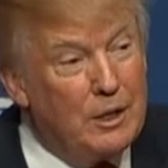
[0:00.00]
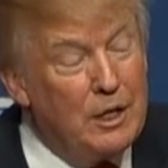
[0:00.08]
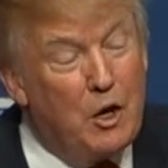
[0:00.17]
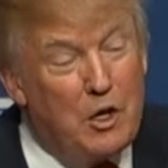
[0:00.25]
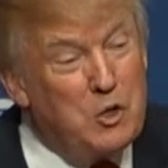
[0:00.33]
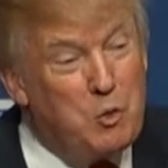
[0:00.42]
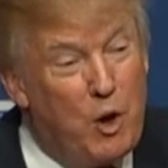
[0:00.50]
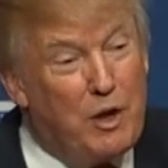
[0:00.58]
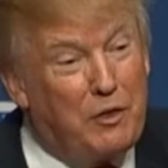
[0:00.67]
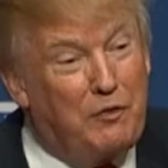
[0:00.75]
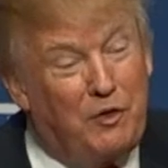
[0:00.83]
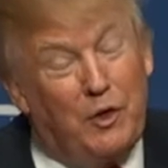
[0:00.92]
No, he's one
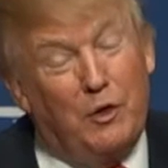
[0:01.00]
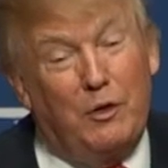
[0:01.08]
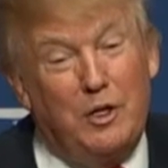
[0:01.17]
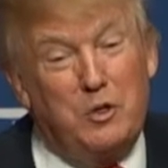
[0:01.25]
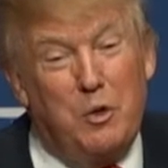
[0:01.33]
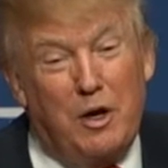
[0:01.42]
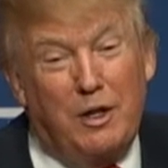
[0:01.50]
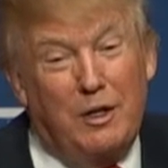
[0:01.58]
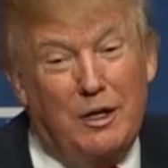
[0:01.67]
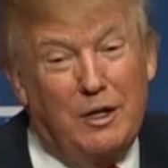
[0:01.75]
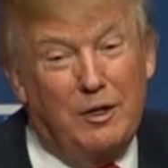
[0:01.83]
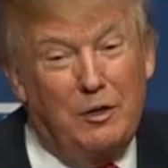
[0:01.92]
of the few. He's one of
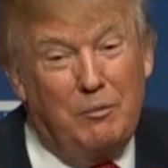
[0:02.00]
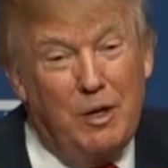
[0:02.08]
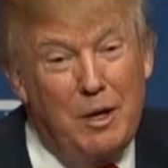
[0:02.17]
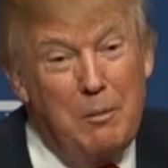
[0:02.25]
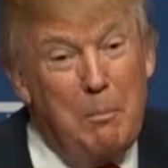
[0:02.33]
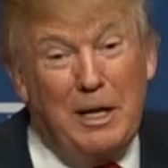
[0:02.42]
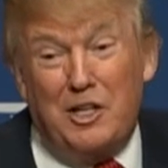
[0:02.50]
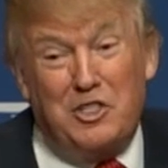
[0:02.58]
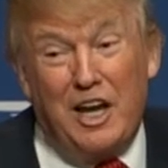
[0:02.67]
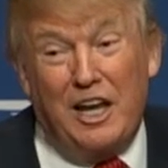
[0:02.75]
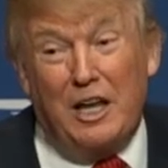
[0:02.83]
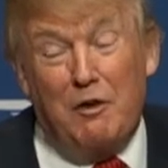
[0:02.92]
the biggest
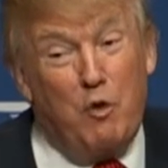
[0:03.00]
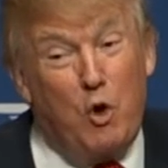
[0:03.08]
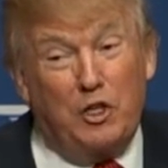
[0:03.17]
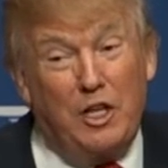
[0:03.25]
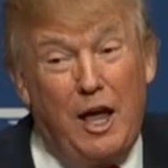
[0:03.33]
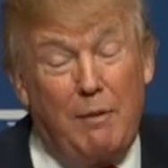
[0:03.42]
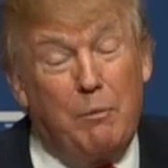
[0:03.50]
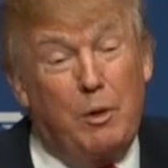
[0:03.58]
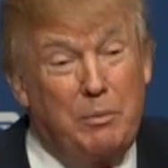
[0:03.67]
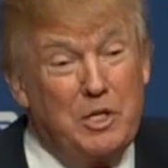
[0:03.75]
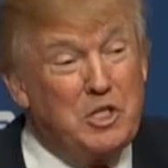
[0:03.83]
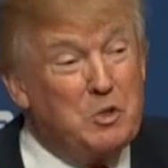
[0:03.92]
selling of all time,
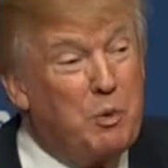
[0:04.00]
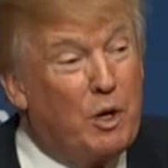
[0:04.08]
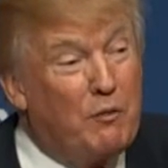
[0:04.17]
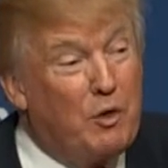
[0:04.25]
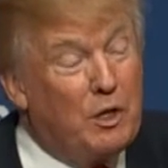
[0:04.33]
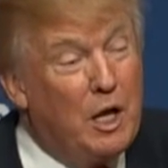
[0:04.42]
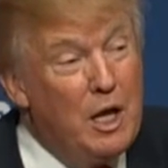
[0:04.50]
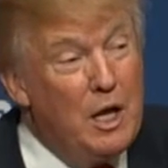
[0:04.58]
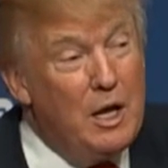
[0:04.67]
a business book of all time.